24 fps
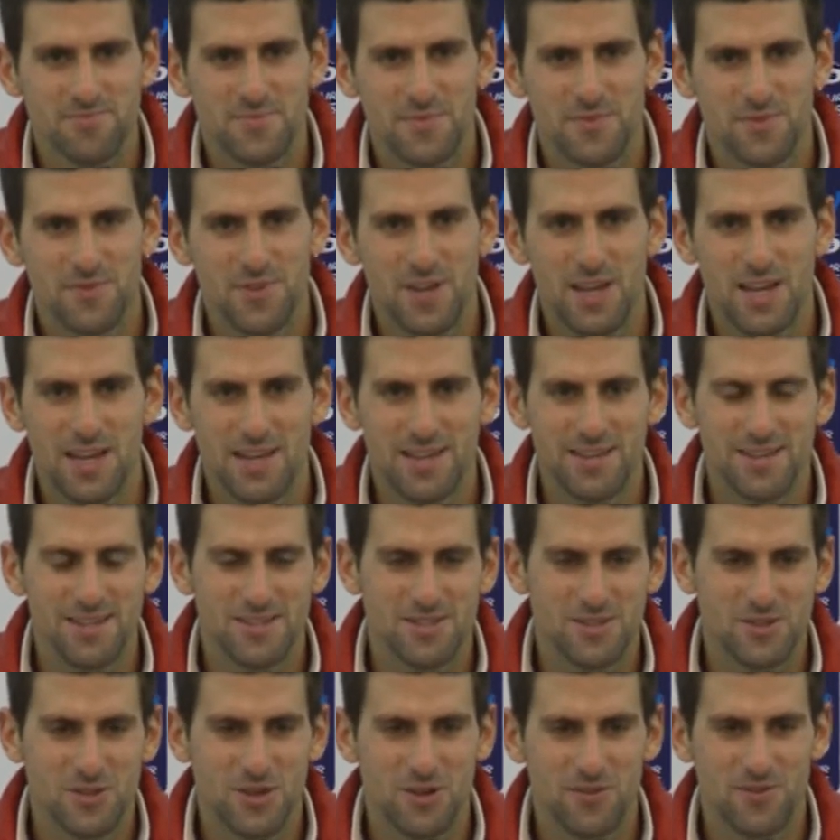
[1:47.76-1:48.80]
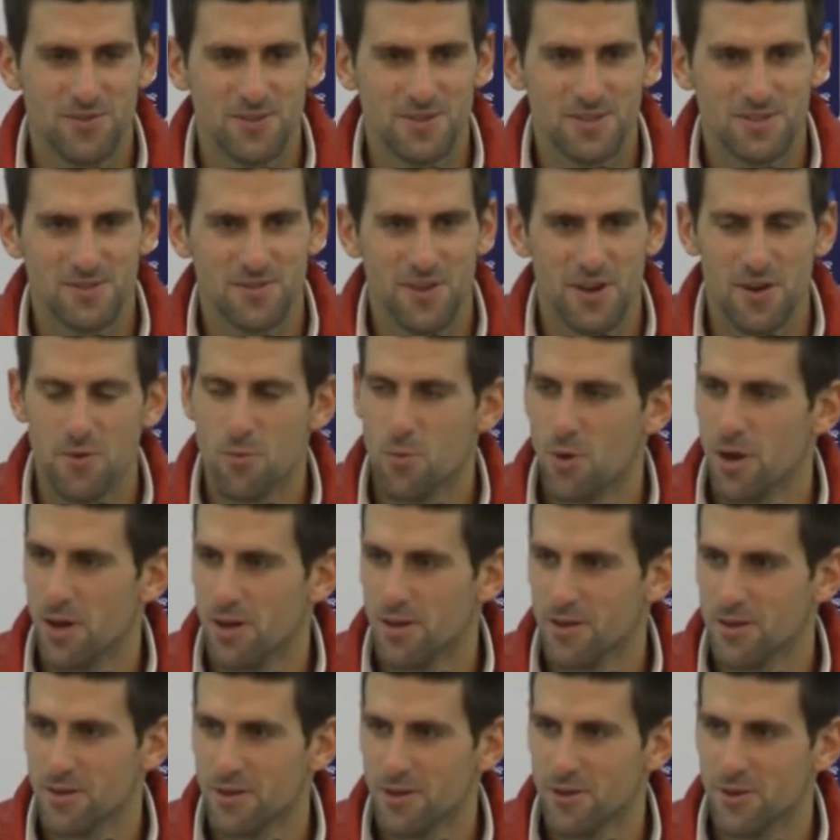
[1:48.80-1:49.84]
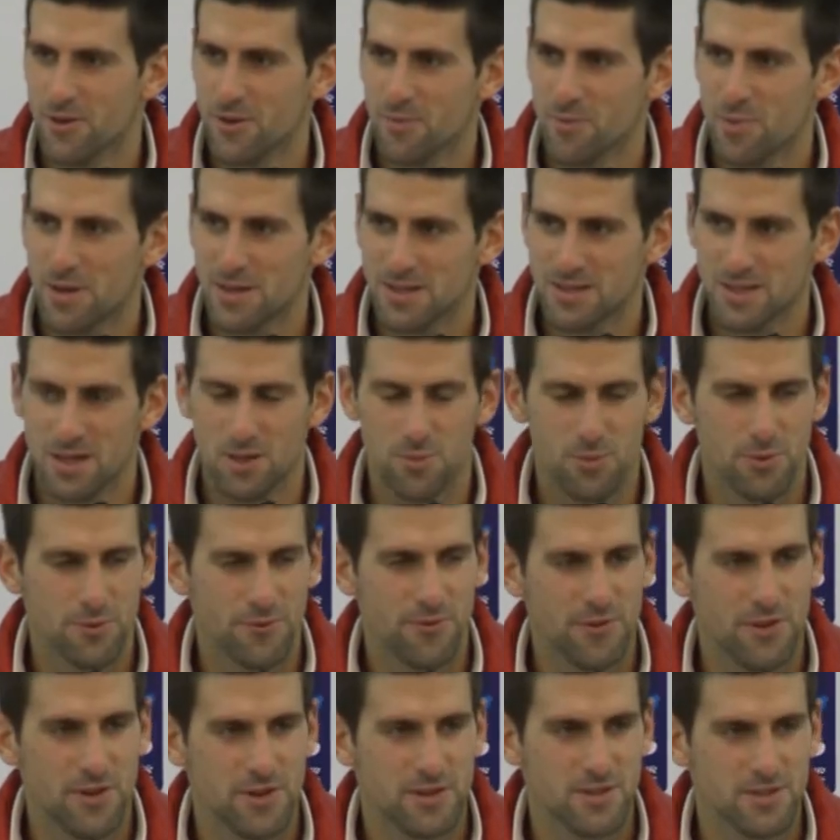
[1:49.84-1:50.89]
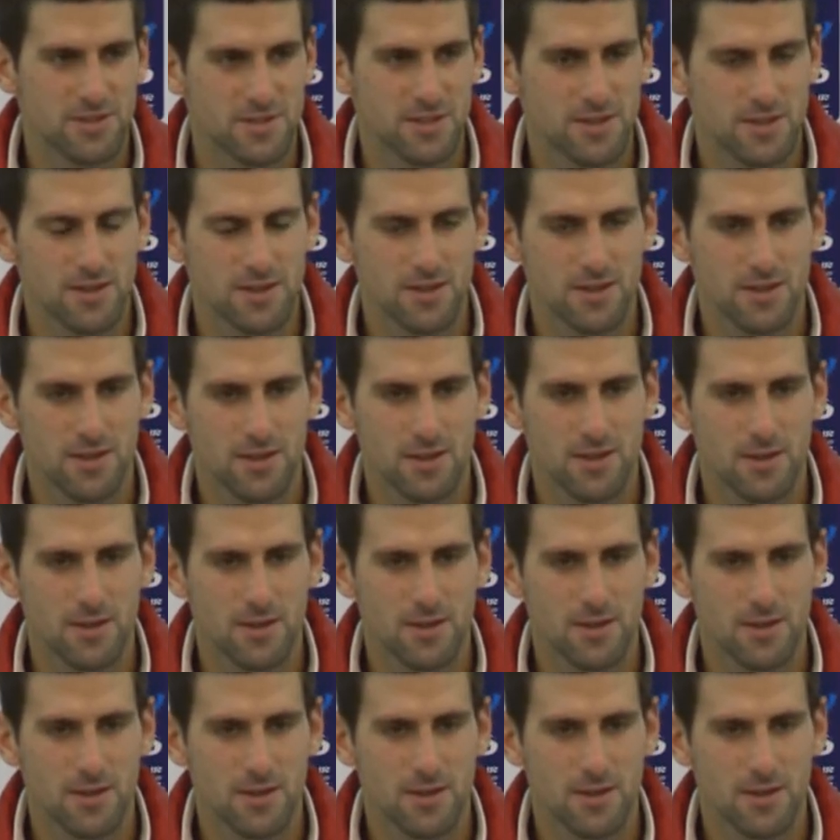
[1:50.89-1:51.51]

feeling this surface very well, you know, in the past couple of years, and